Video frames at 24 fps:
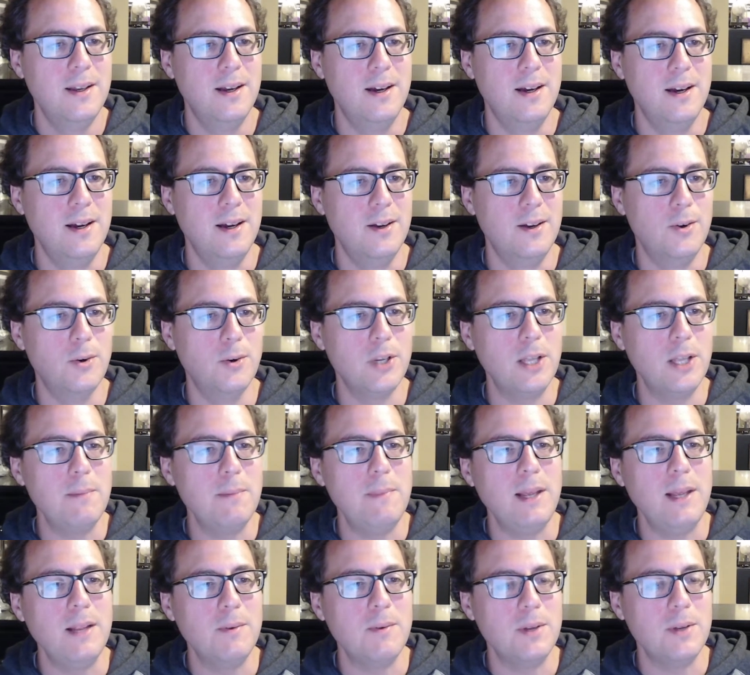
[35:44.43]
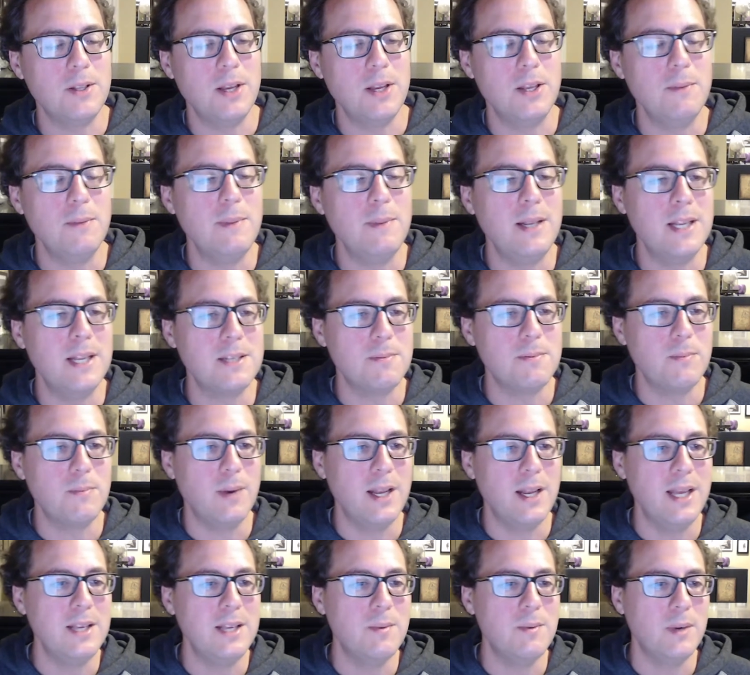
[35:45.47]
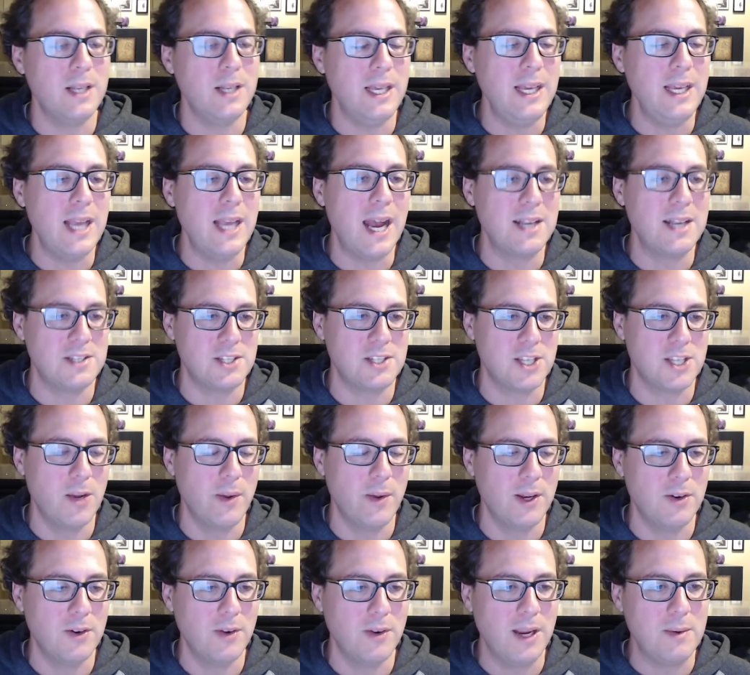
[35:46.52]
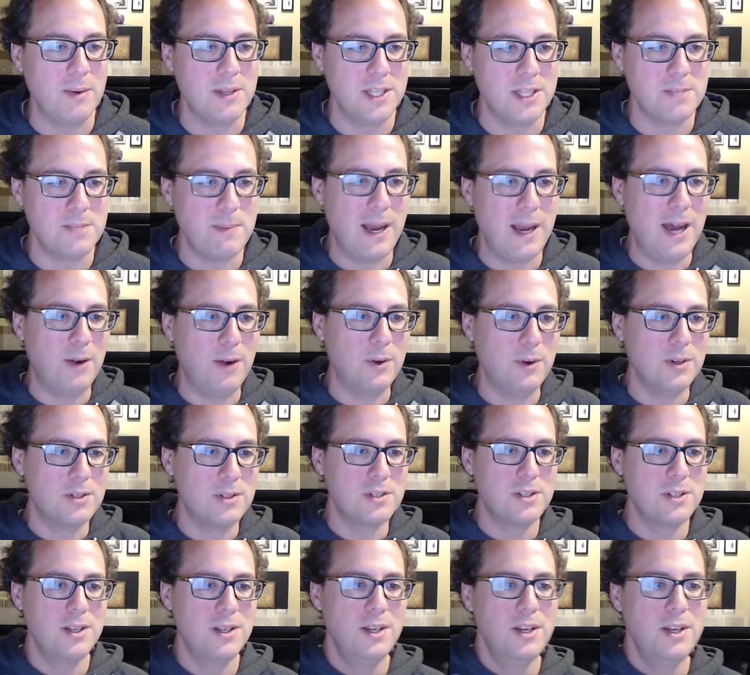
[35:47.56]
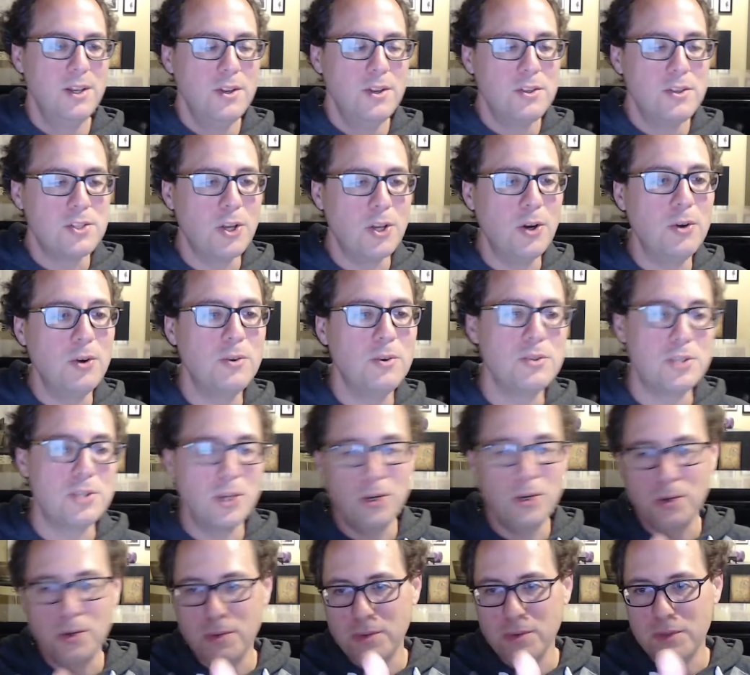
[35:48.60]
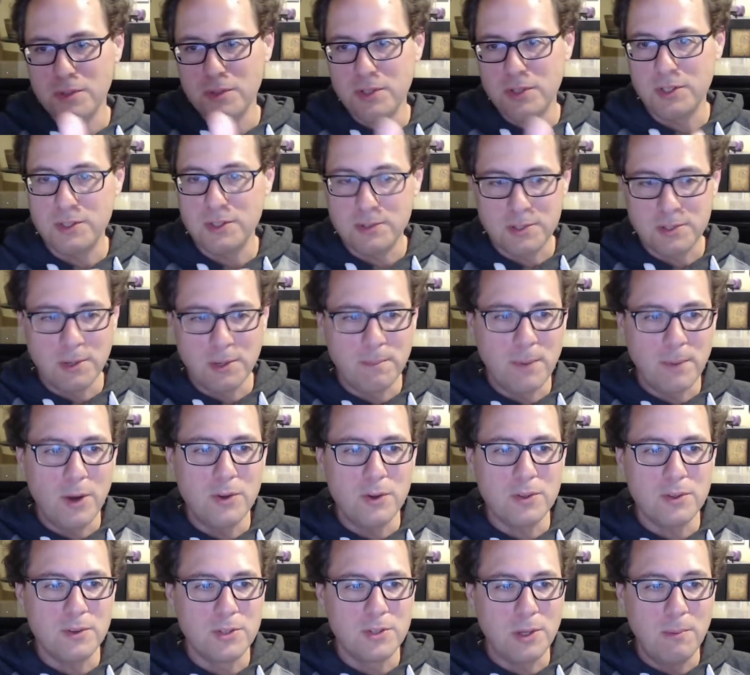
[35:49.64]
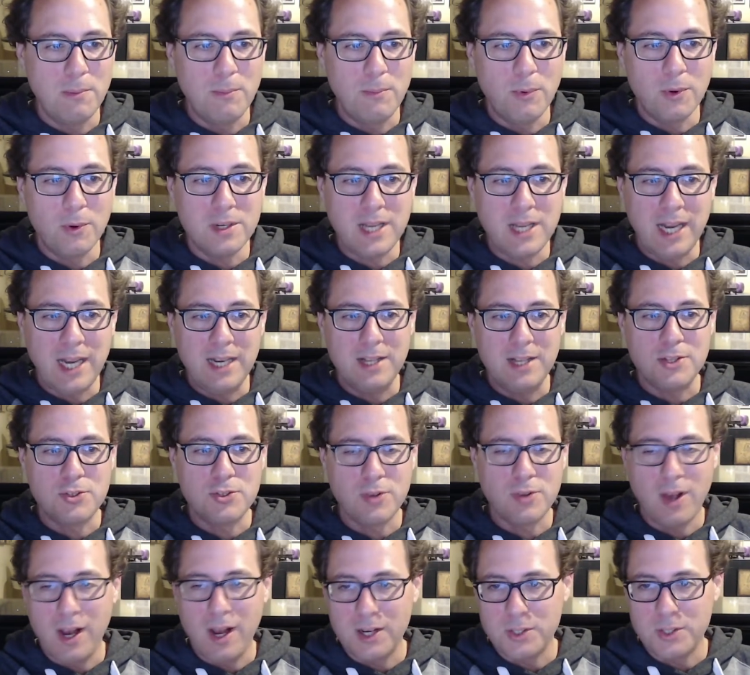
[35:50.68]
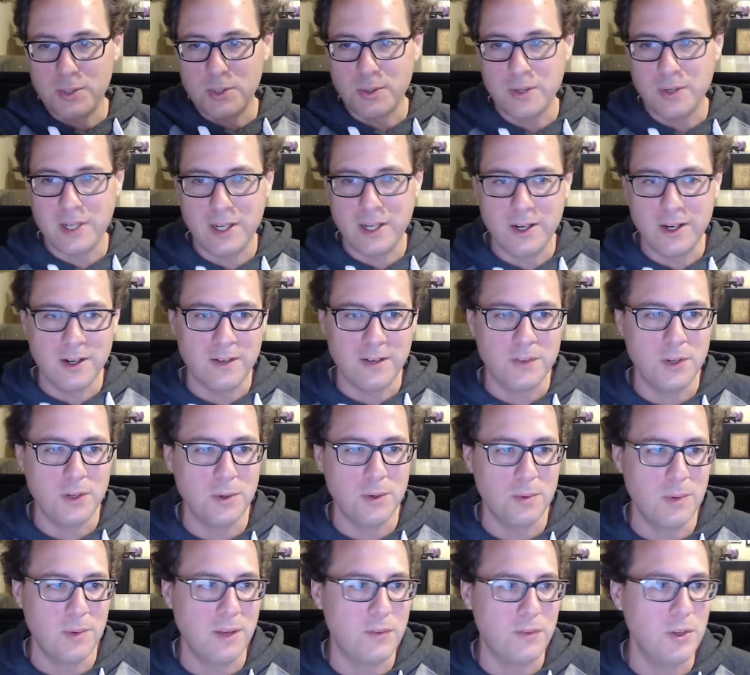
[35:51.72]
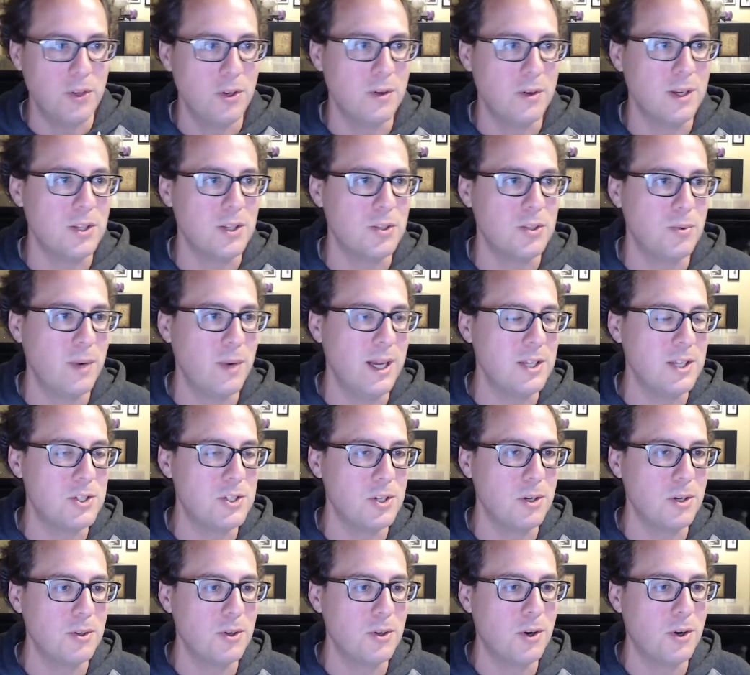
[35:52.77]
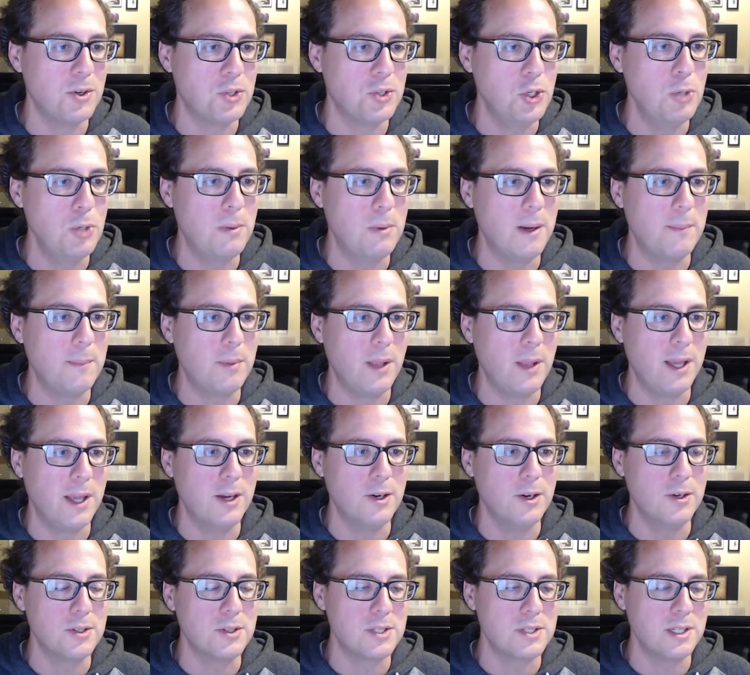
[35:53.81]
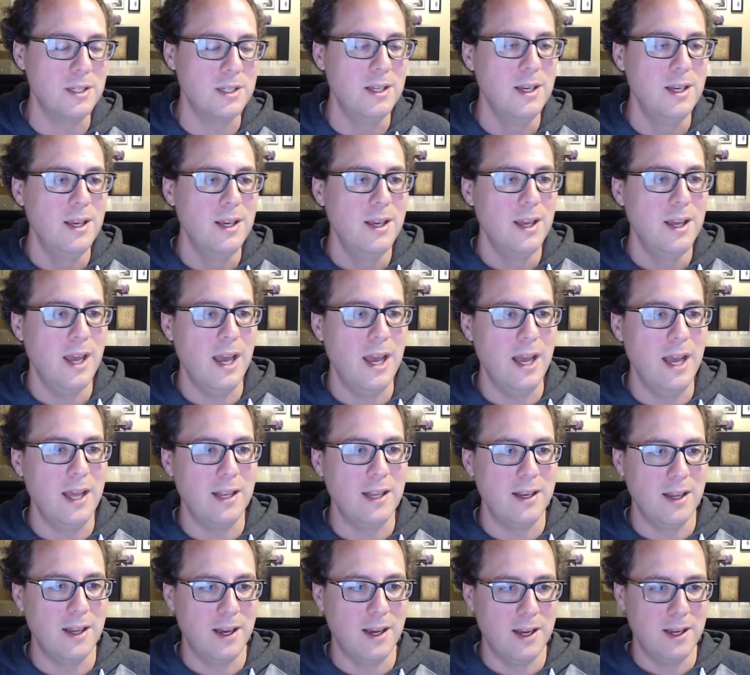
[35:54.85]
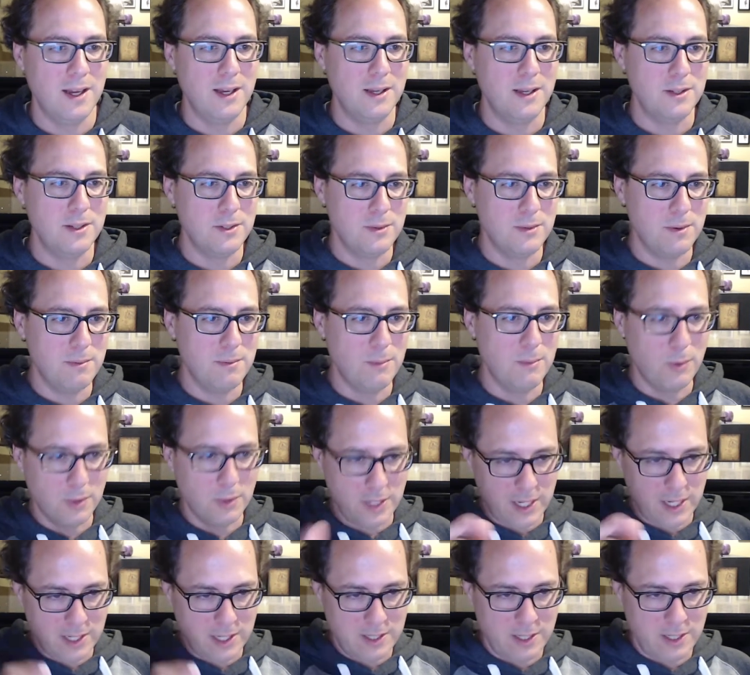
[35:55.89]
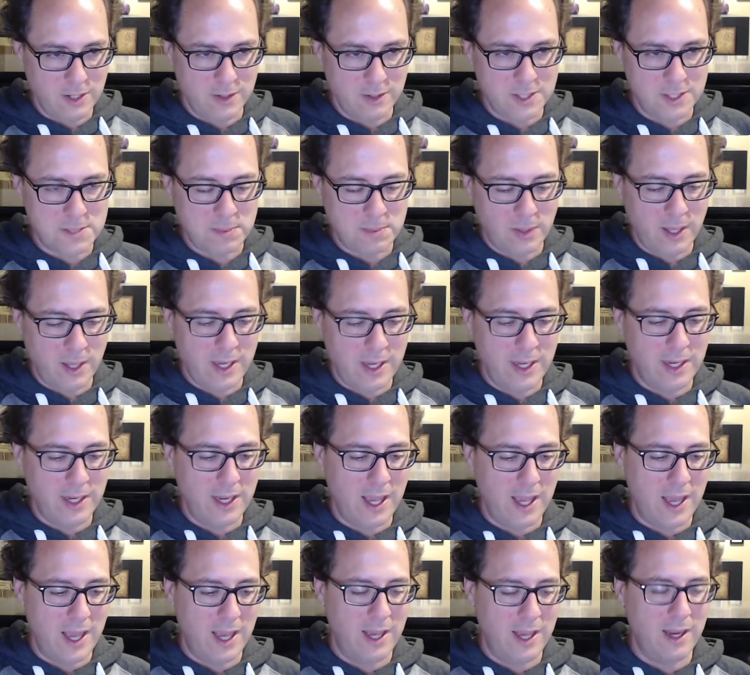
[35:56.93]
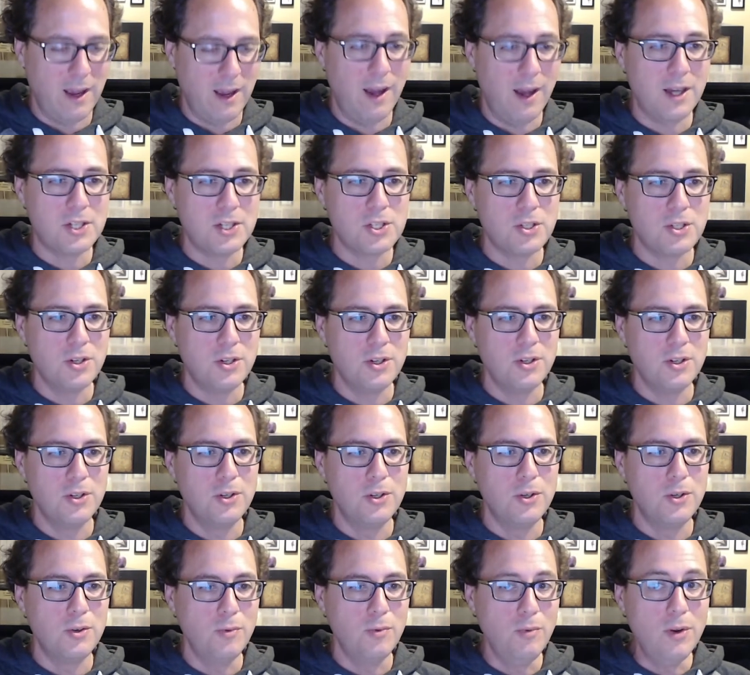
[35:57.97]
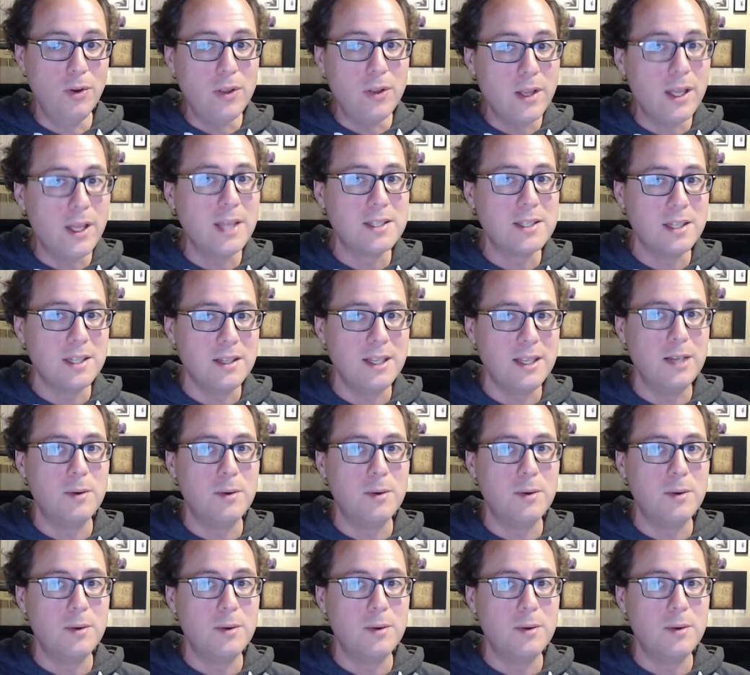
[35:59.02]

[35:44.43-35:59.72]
Or do you mean what he has is going great with his powers? So Mordain and Trogdor here, if you're in Twitch, are two of my players, and Mordain here is playing a huckster who really likes to deal with the